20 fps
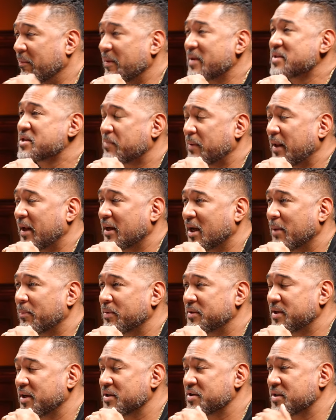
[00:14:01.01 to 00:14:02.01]
of a business plan
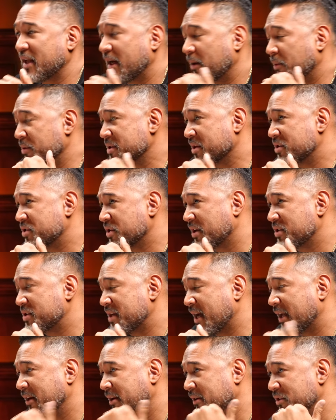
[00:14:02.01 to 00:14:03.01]
competition that I was a judge
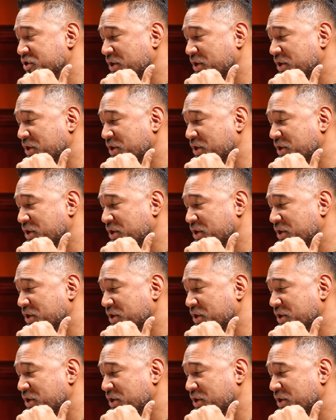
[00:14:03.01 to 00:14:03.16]
at in